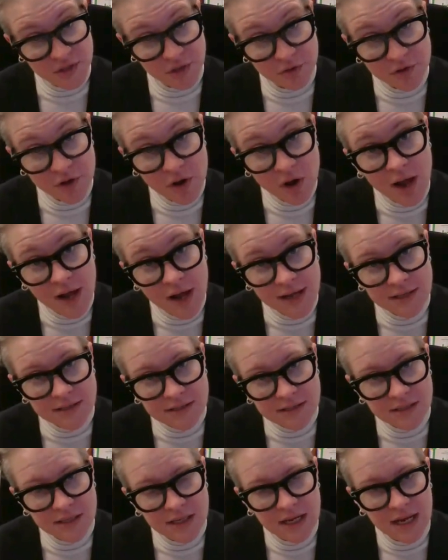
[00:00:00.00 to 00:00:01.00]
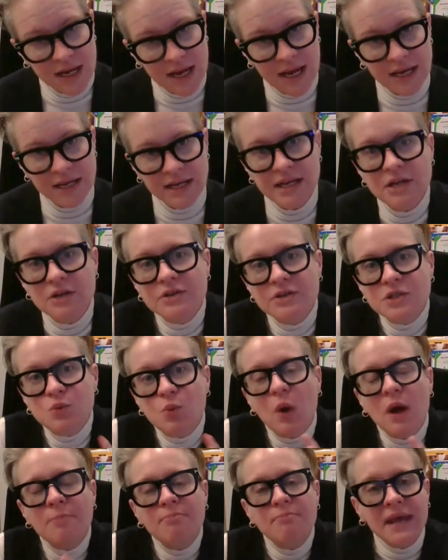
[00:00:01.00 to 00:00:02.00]
things you're not. And
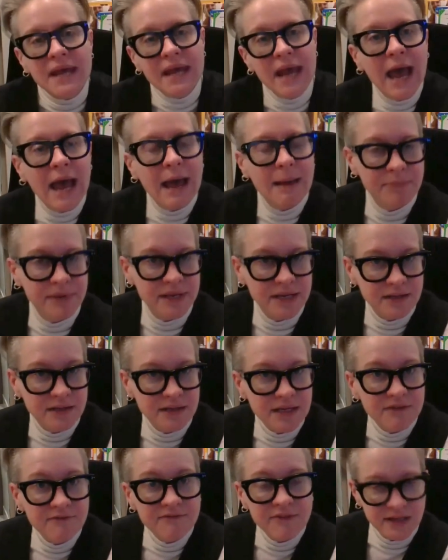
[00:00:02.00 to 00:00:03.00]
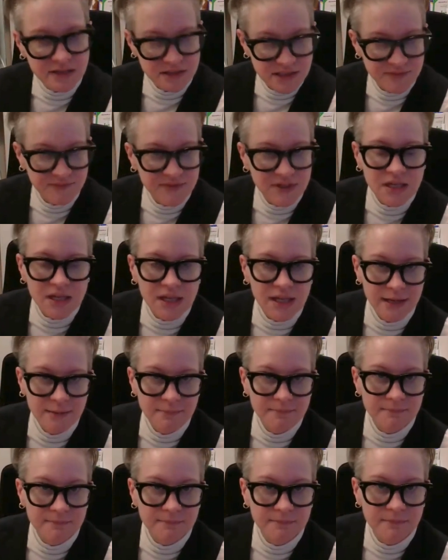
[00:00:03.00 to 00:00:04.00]
here's what may happen in the event of a
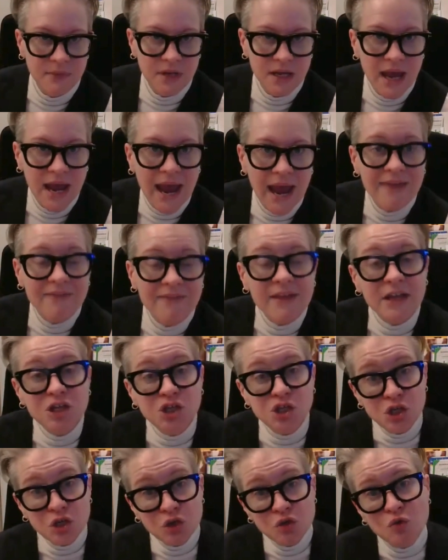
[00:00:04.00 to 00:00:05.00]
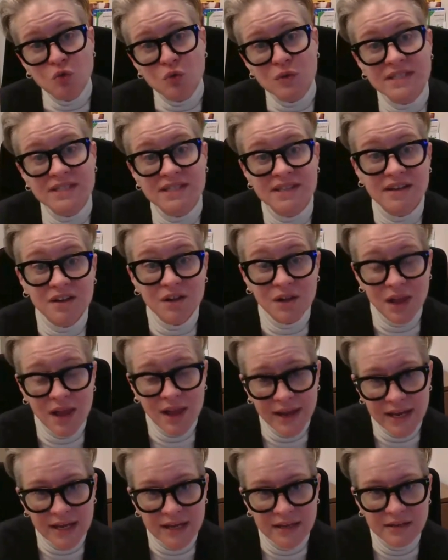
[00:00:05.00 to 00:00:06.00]
claim. And then you, as the
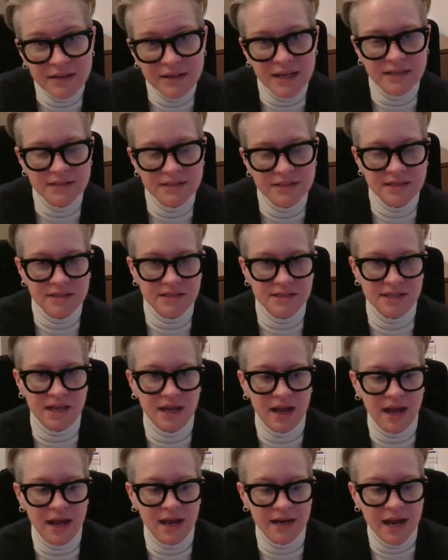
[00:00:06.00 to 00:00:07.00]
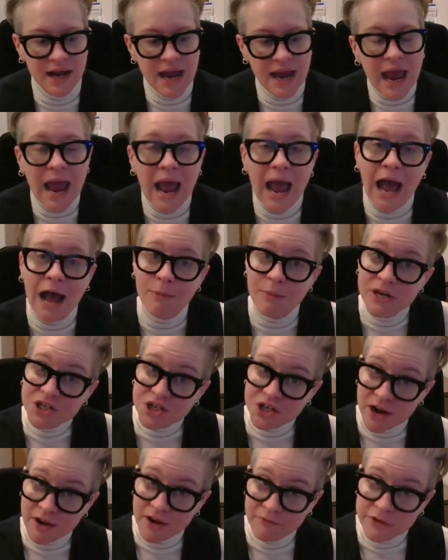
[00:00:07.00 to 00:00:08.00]
client, get to decide how
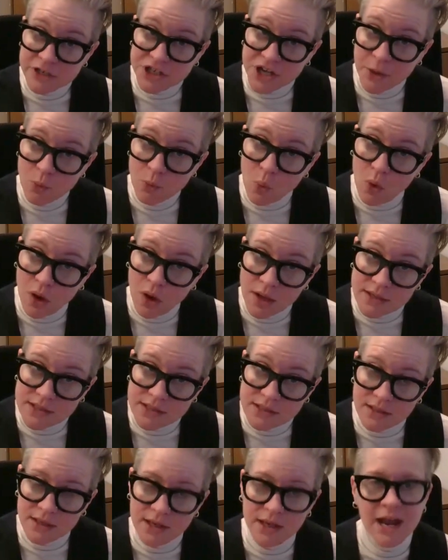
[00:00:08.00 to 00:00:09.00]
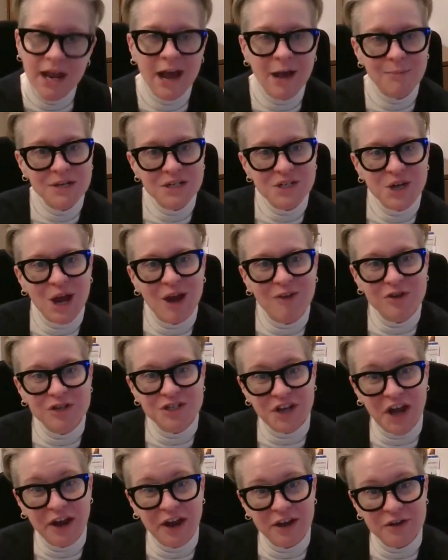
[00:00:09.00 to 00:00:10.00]
much coverage I want and how much
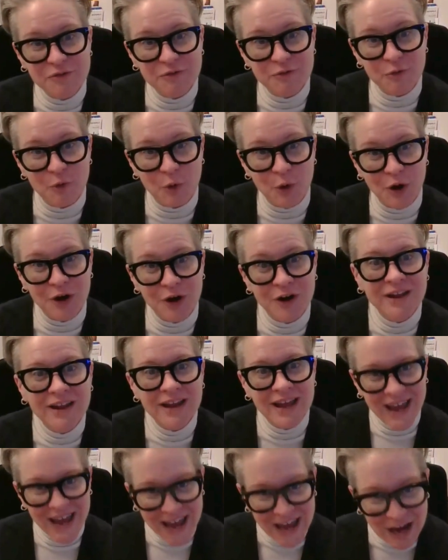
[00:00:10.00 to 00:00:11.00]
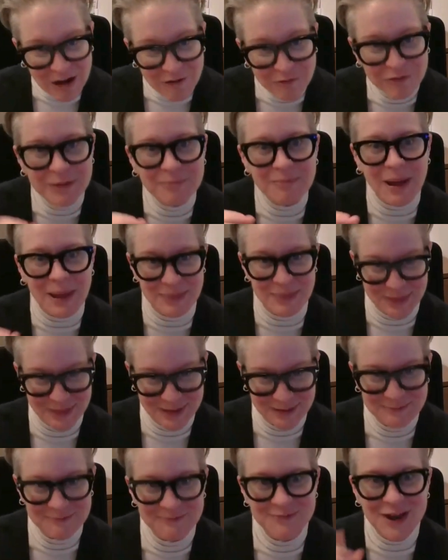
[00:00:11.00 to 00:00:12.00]
coverage I can afford every month,
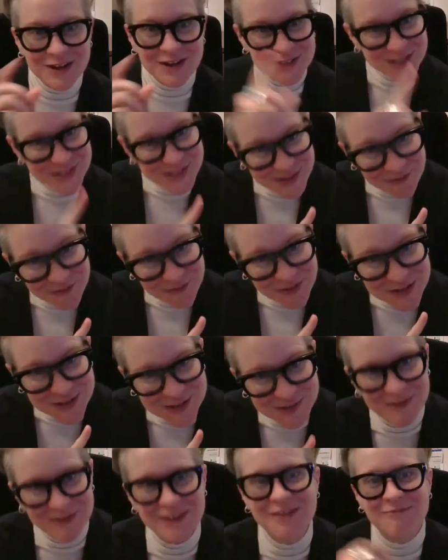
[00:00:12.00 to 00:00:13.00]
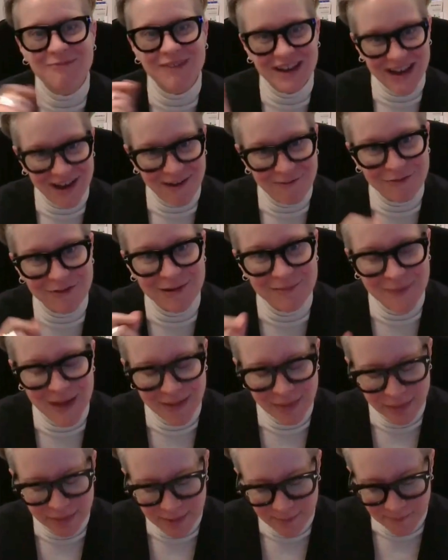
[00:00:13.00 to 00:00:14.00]
not just the first month, but every
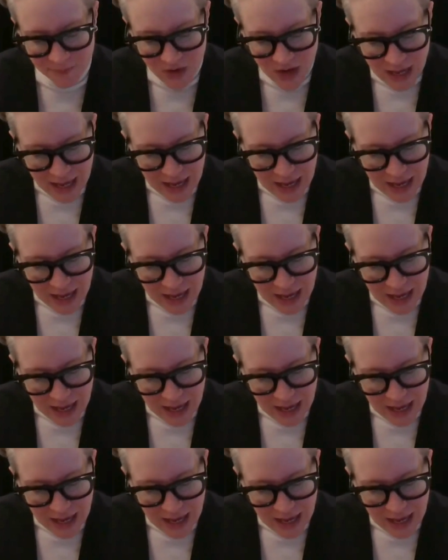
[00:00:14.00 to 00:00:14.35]
month.